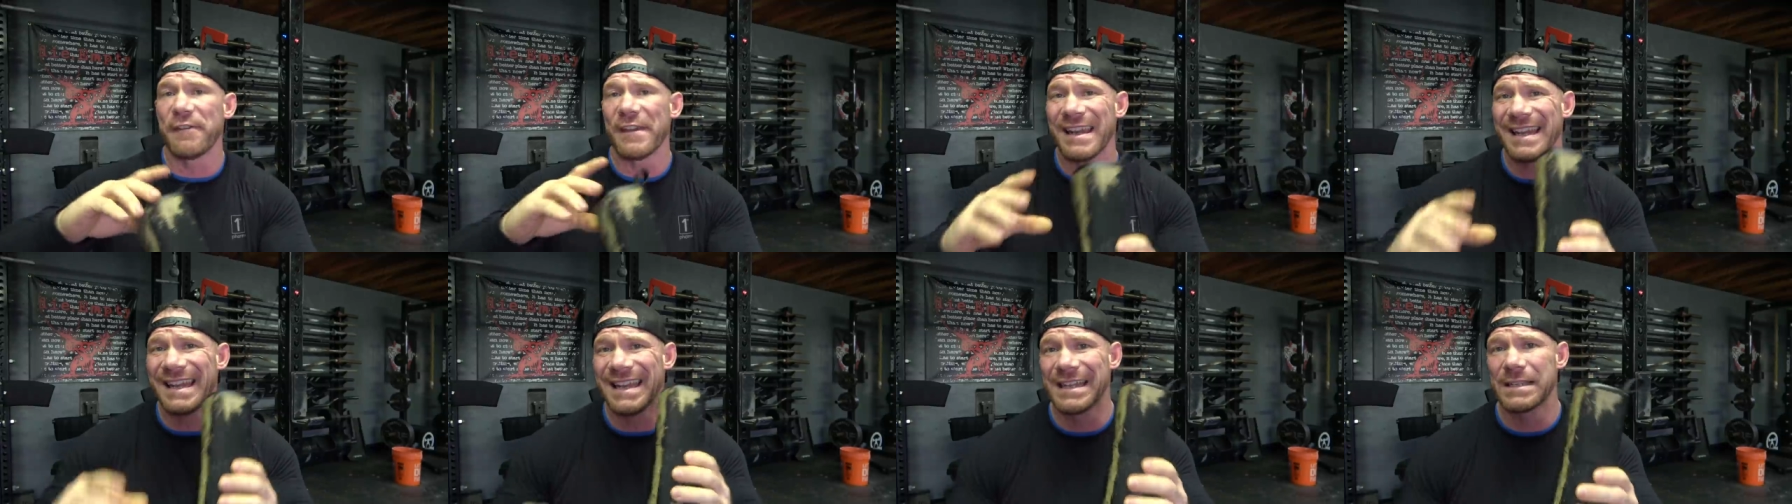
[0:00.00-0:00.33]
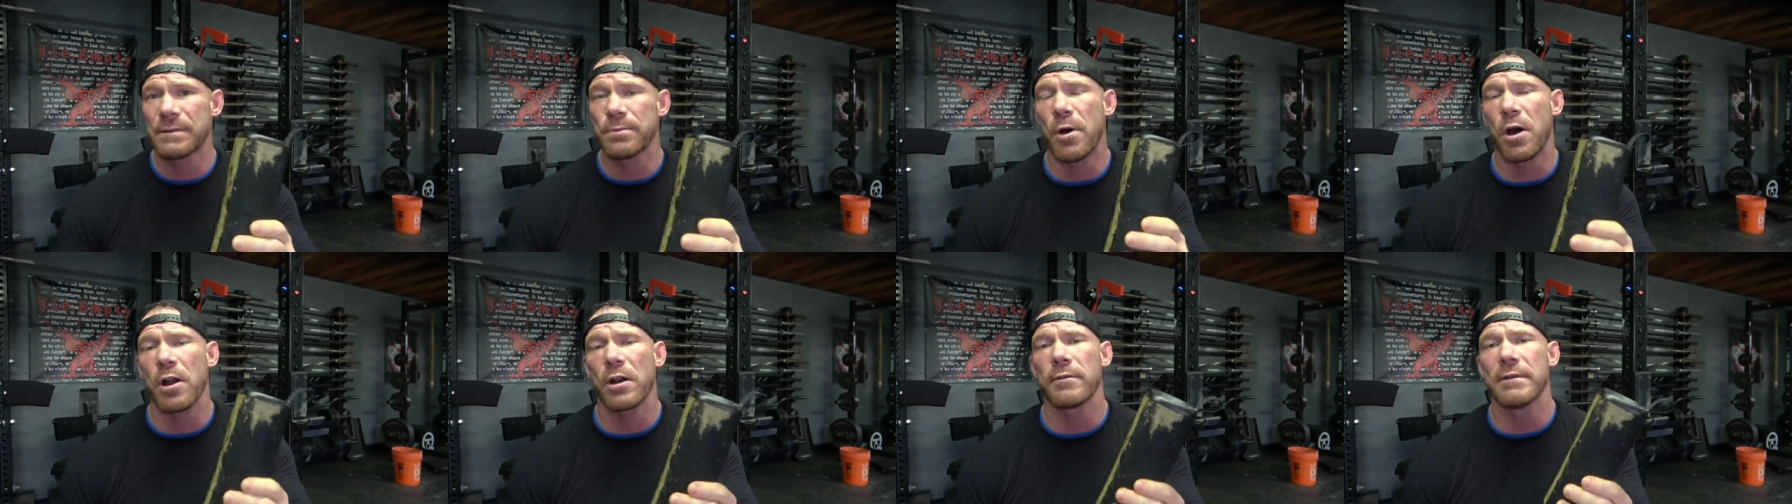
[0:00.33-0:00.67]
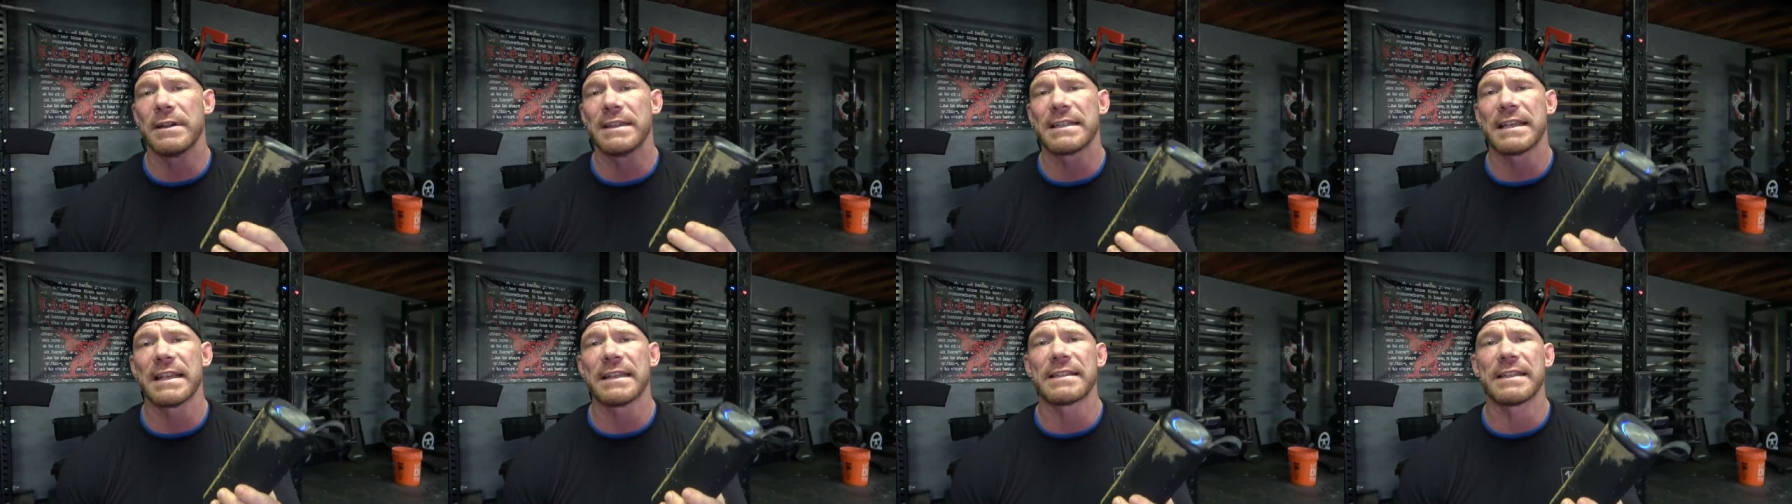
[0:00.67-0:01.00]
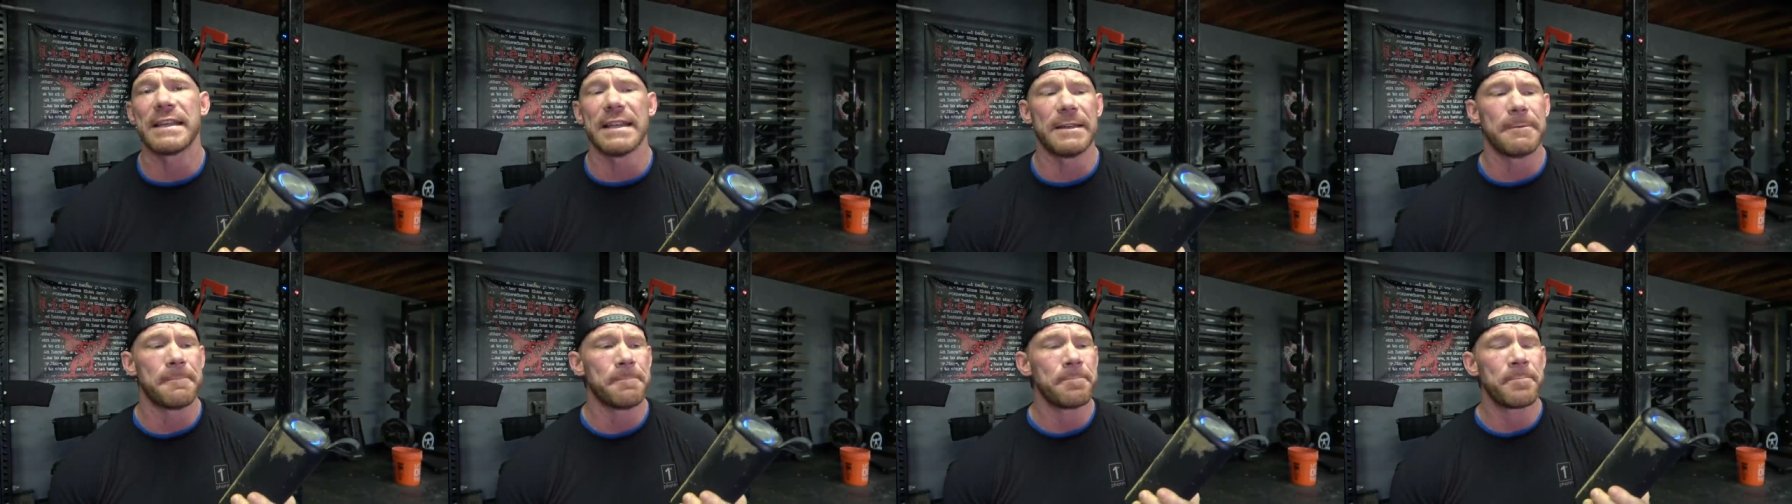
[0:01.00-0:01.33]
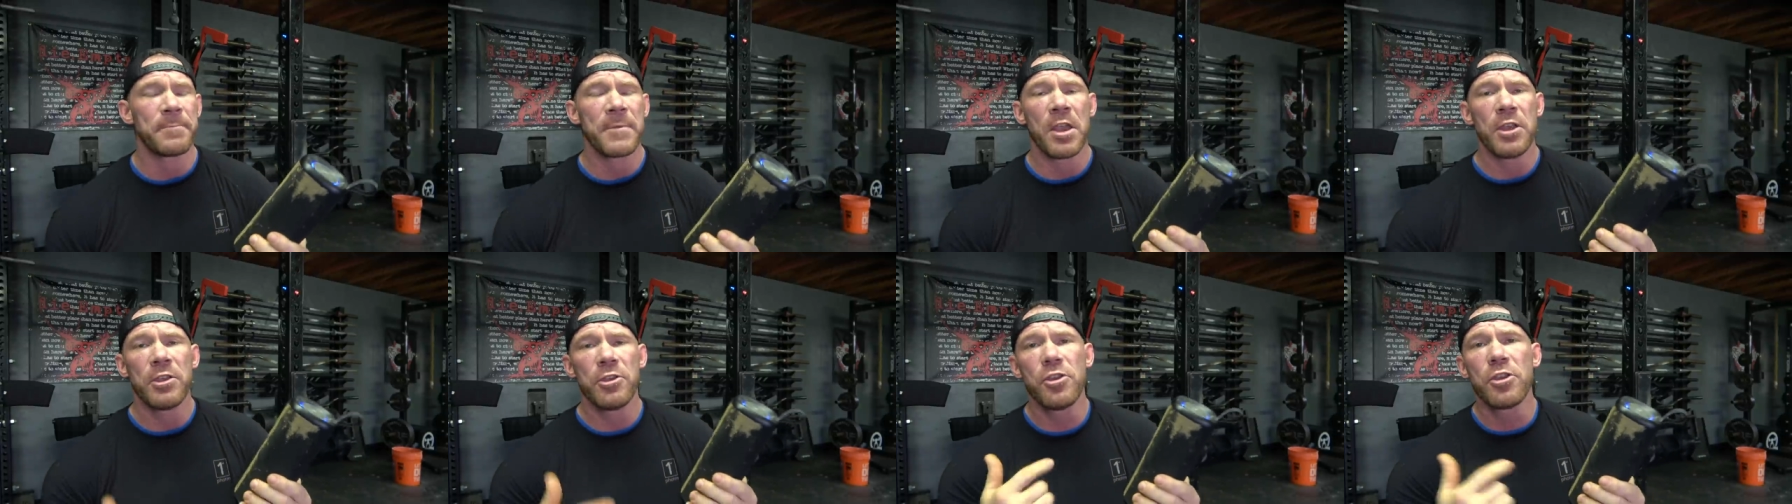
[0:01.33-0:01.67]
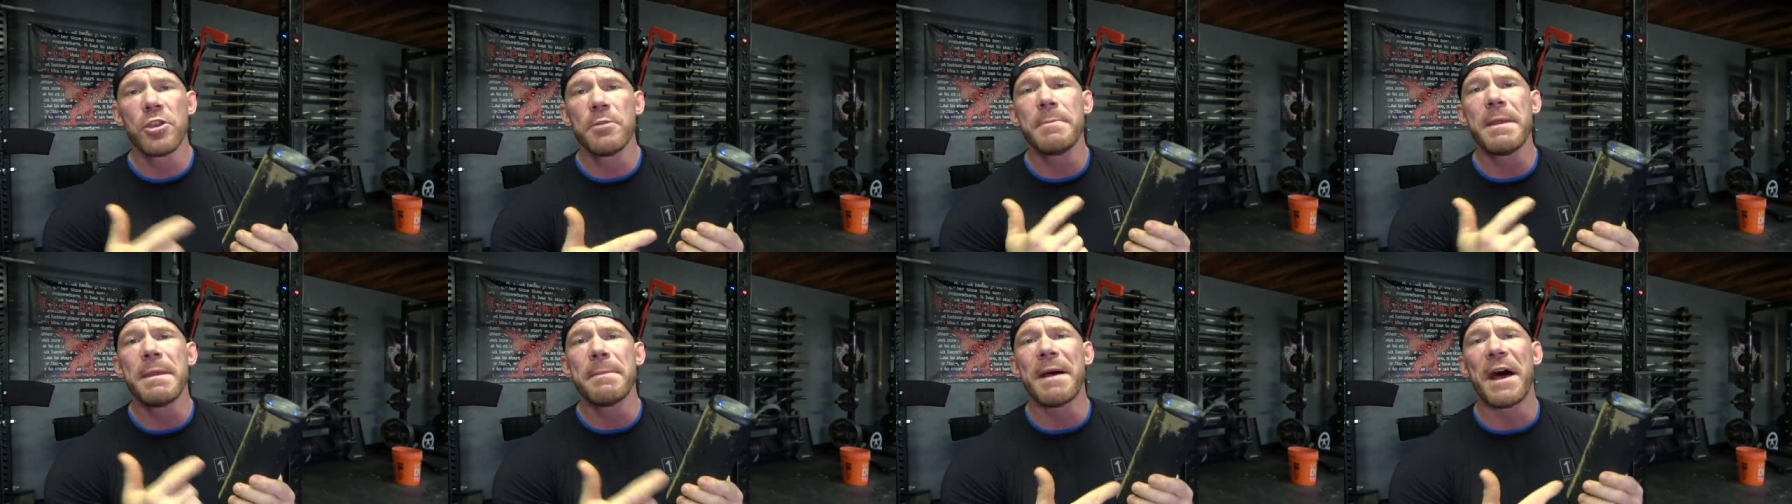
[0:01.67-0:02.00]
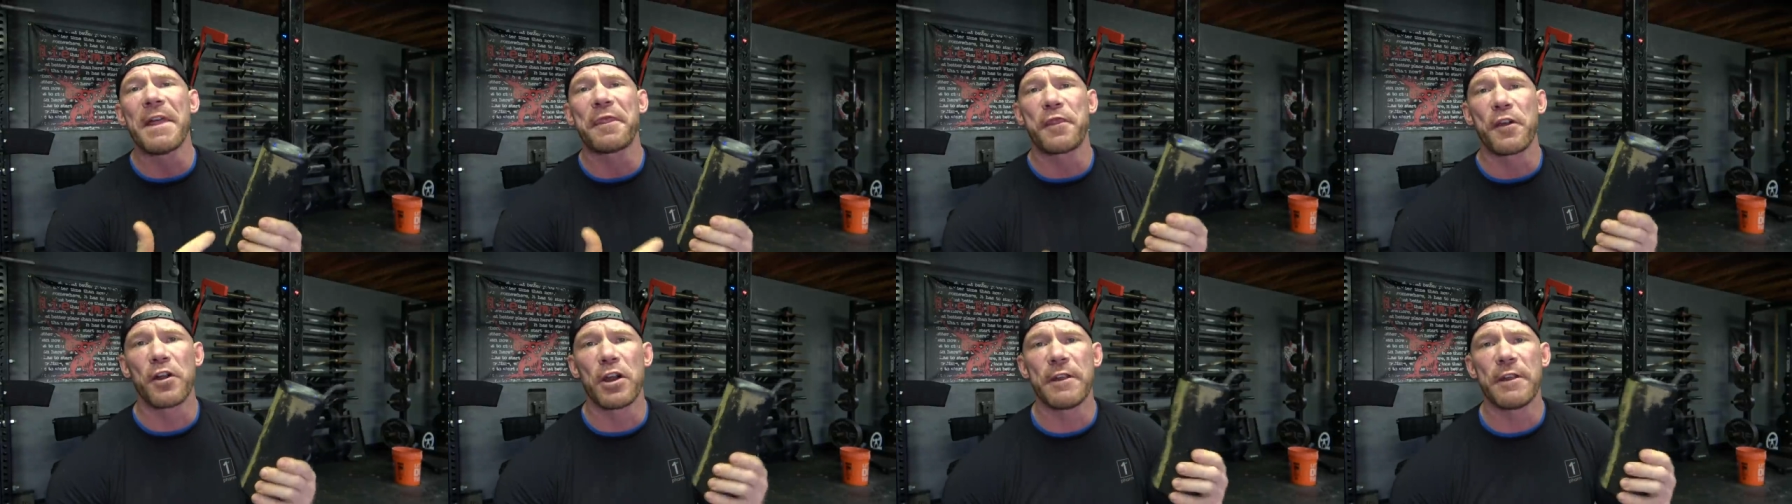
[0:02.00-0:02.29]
It is water resistant. You can be about